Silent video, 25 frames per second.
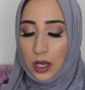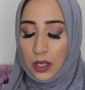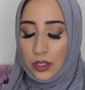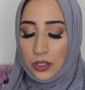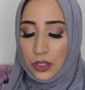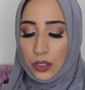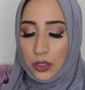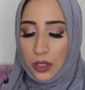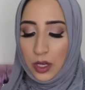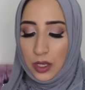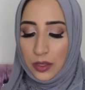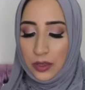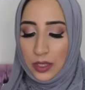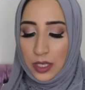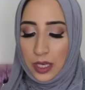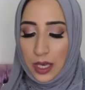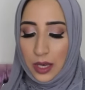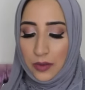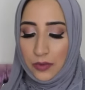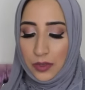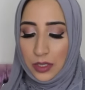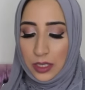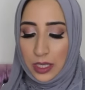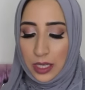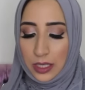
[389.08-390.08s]
I also got the
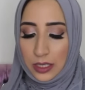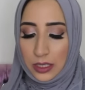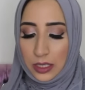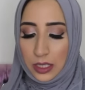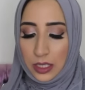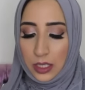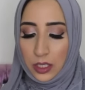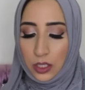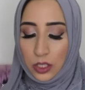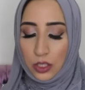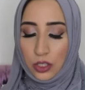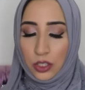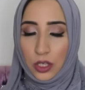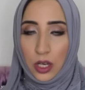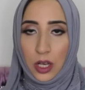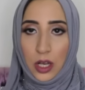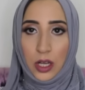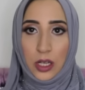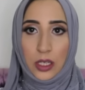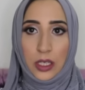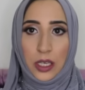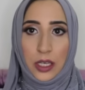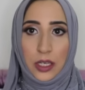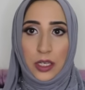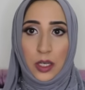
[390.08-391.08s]
Everlasting
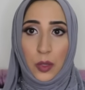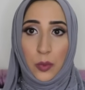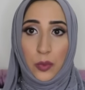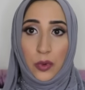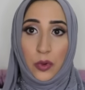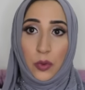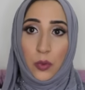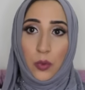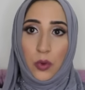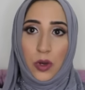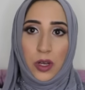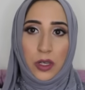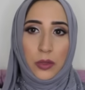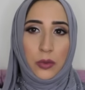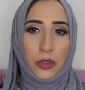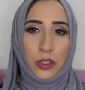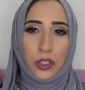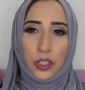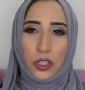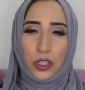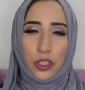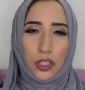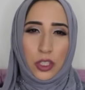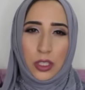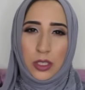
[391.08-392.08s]
Kajal in number one,
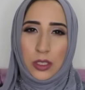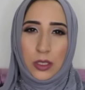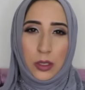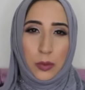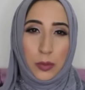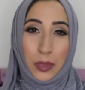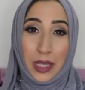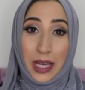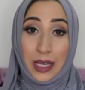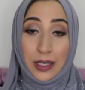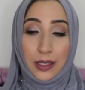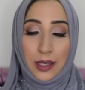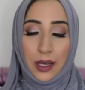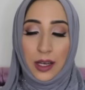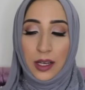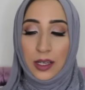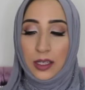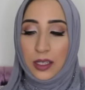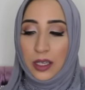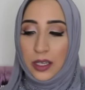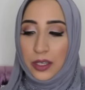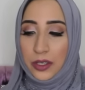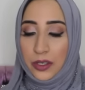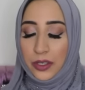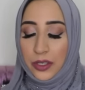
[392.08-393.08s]
which is just a black
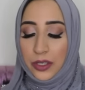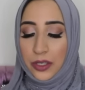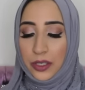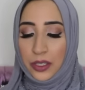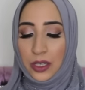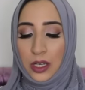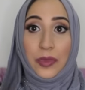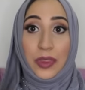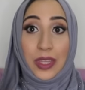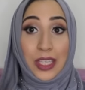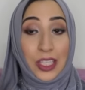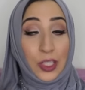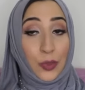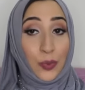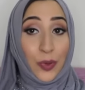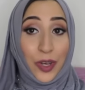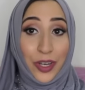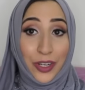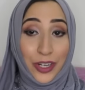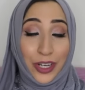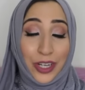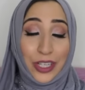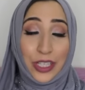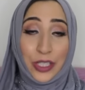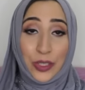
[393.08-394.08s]
eyeliner. This
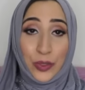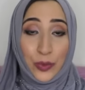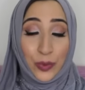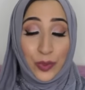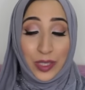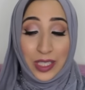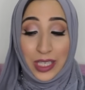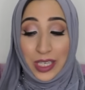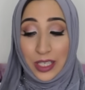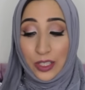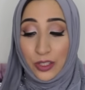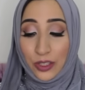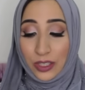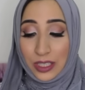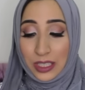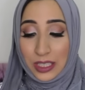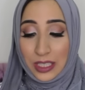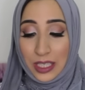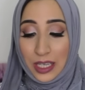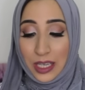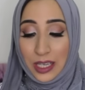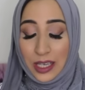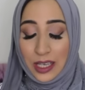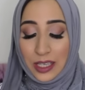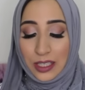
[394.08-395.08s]
product is really
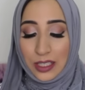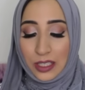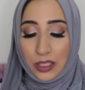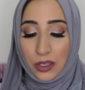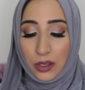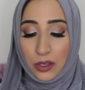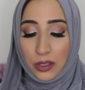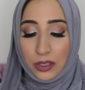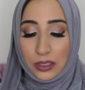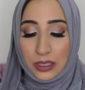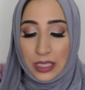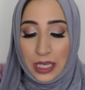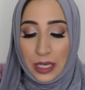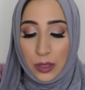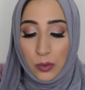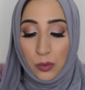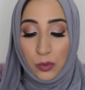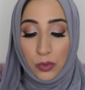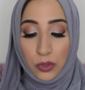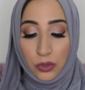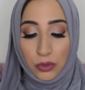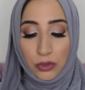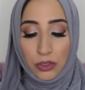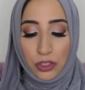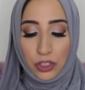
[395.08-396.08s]
interesting. It's called a
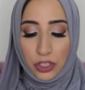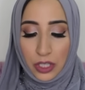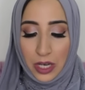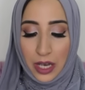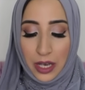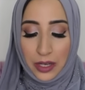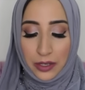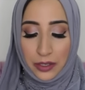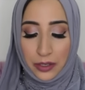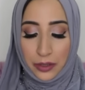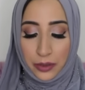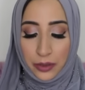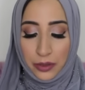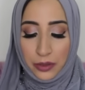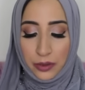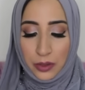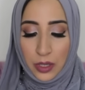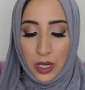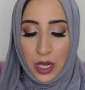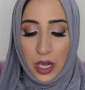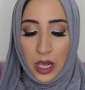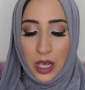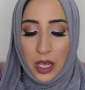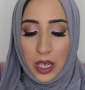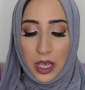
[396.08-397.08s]
Moon Shadow.
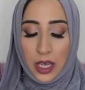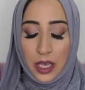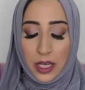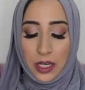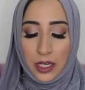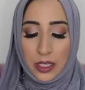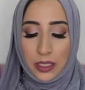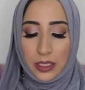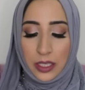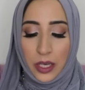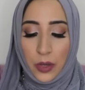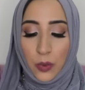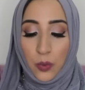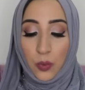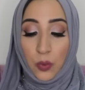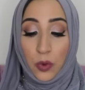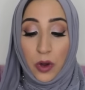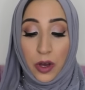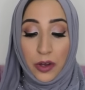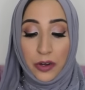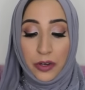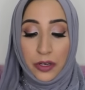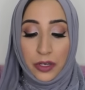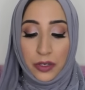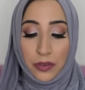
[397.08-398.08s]
It is a
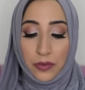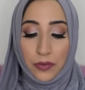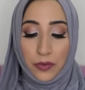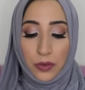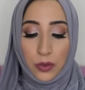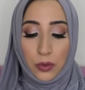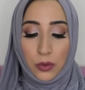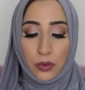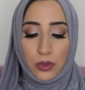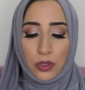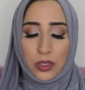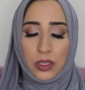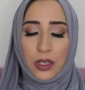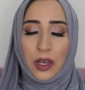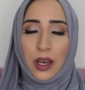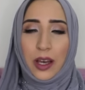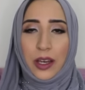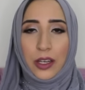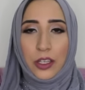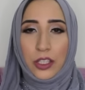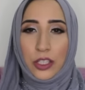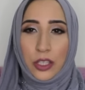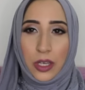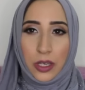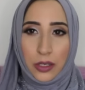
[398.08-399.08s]
water-infused
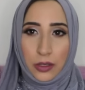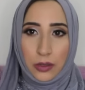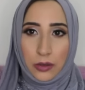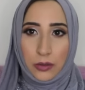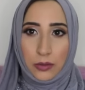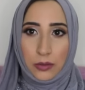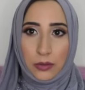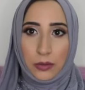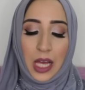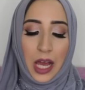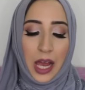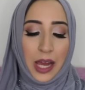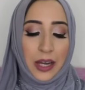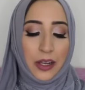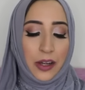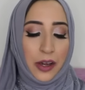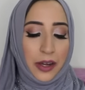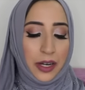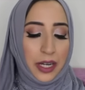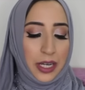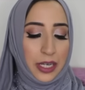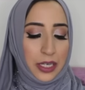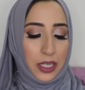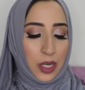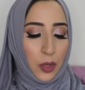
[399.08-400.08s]
eyeshadow. I
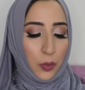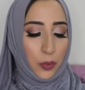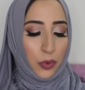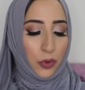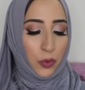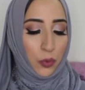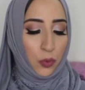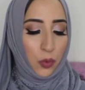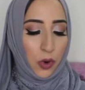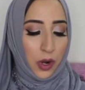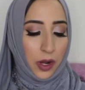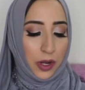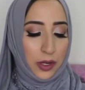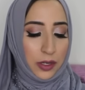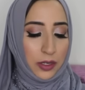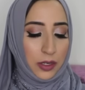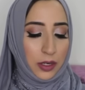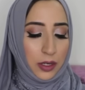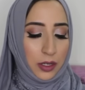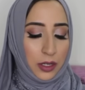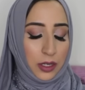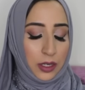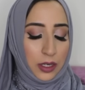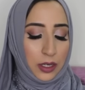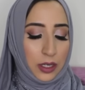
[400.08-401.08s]
got it in number
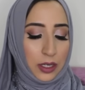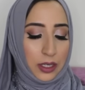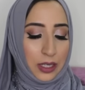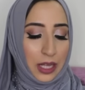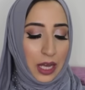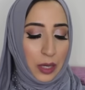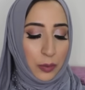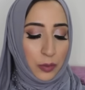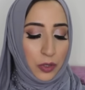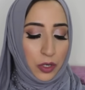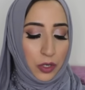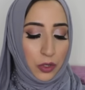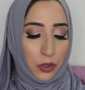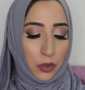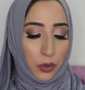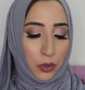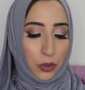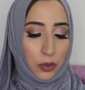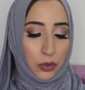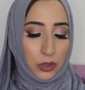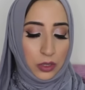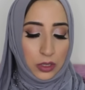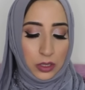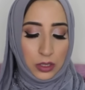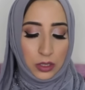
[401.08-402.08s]
one in Glamour
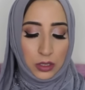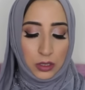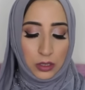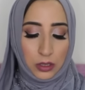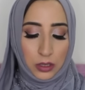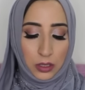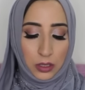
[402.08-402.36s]
Gold.